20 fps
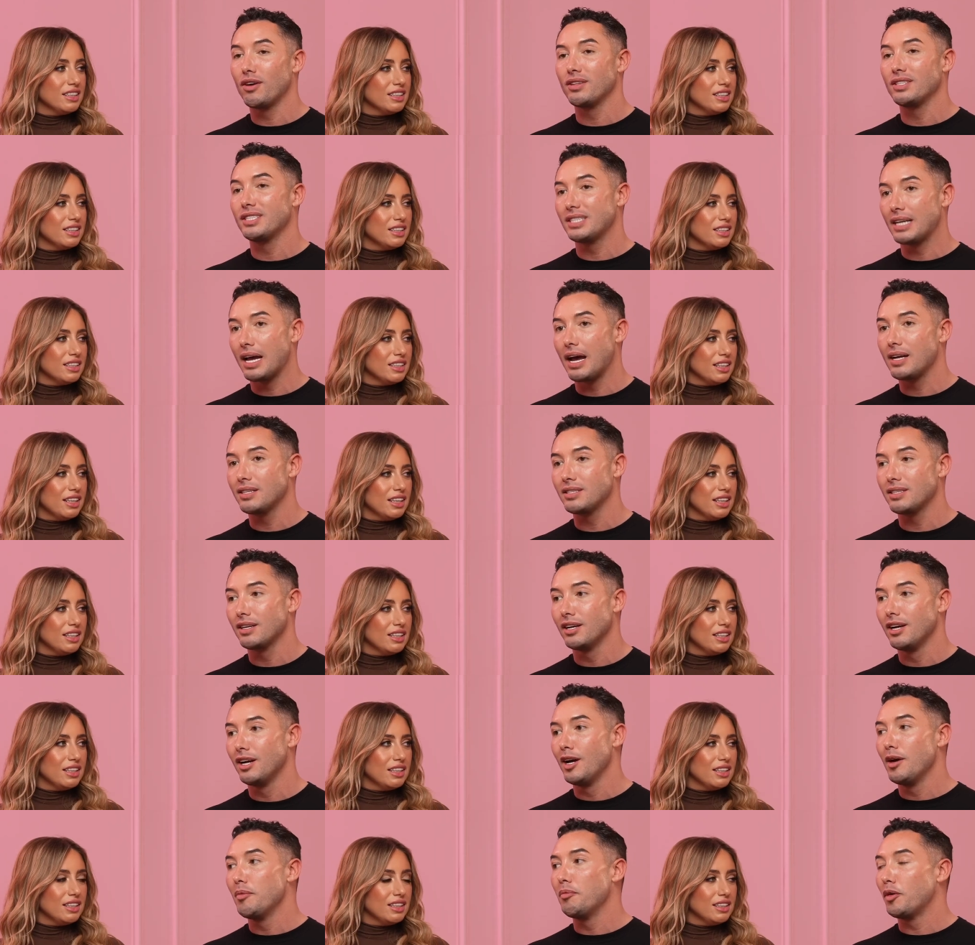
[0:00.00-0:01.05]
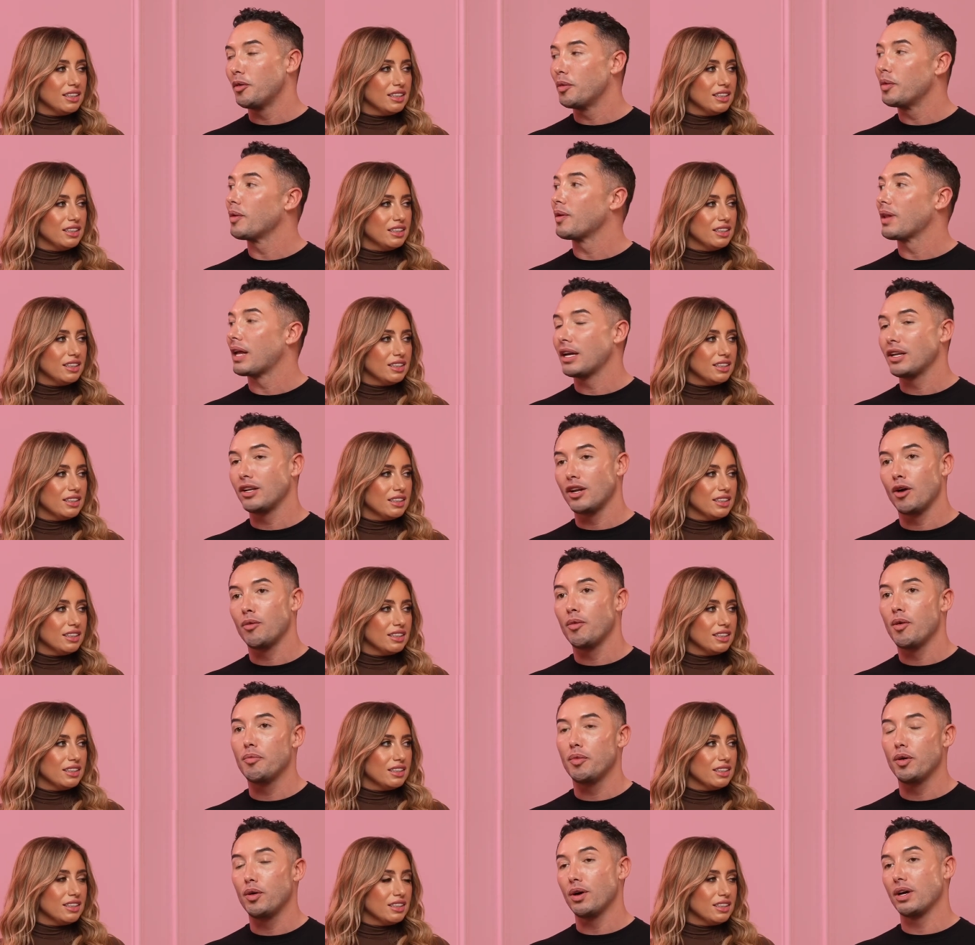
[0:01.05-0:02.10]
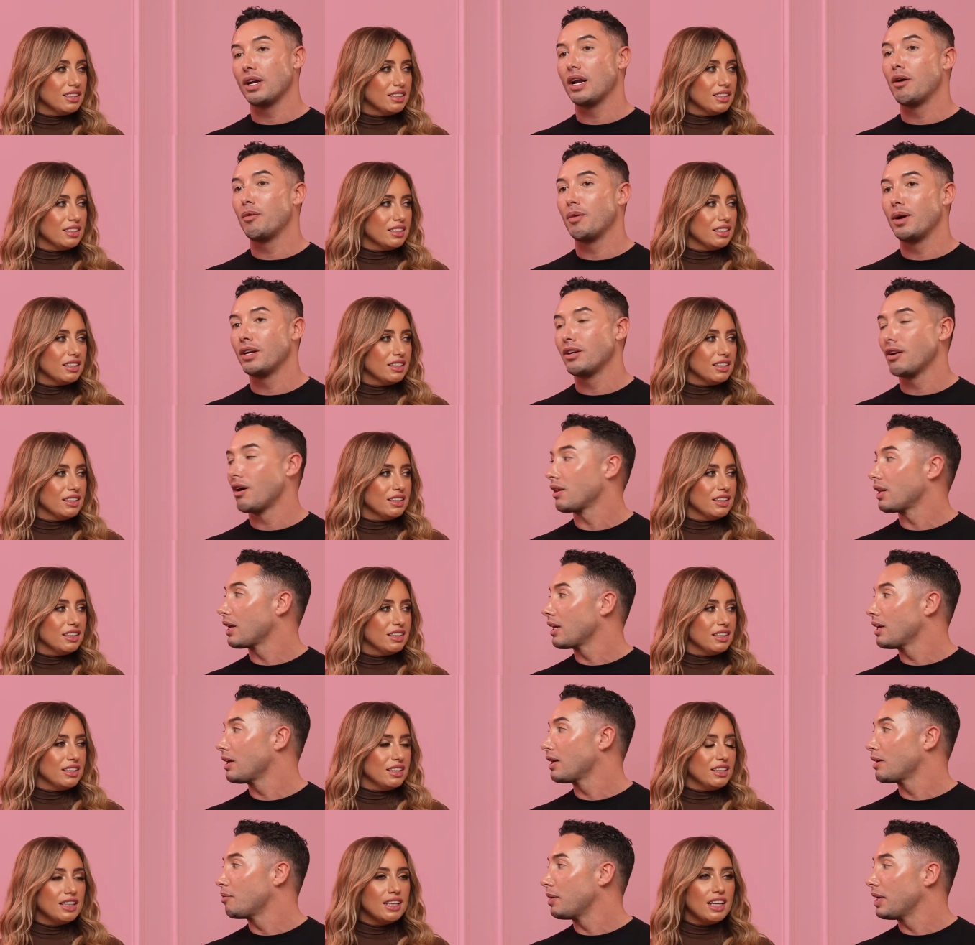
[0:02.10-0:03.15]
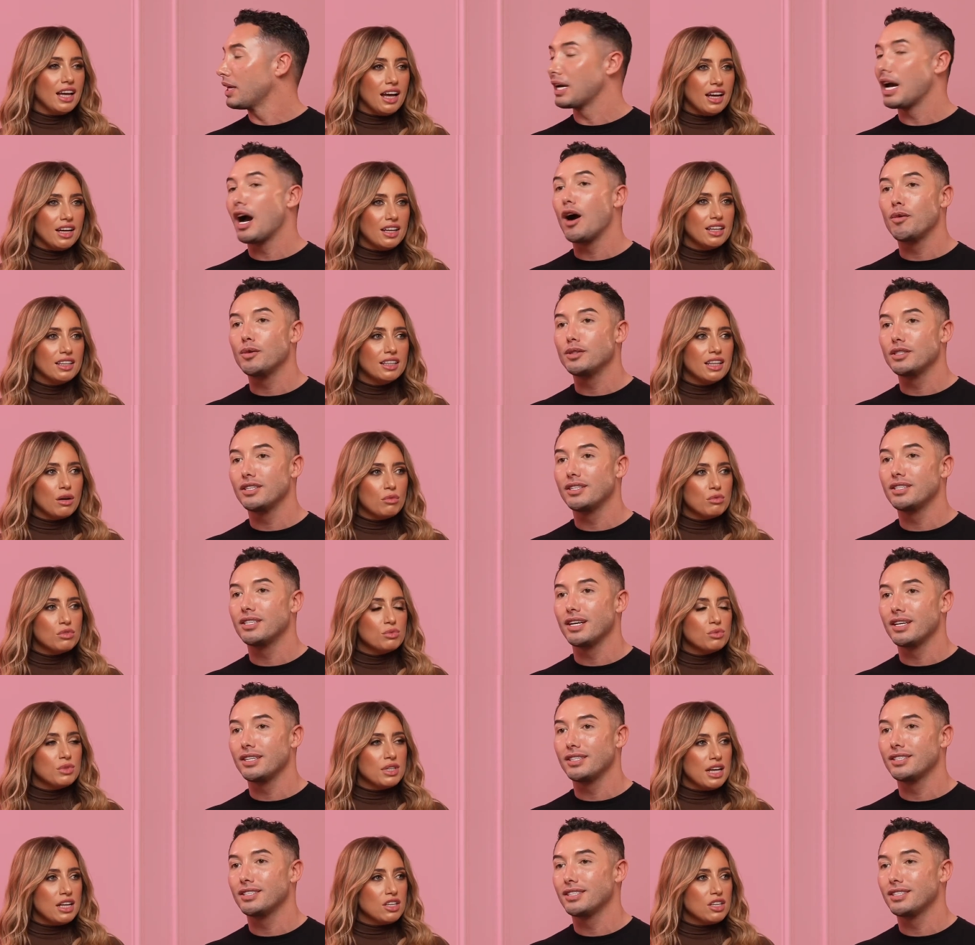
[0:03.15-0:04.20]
Speaker 1: on set but we were like no we're booking out we're not like yeah that we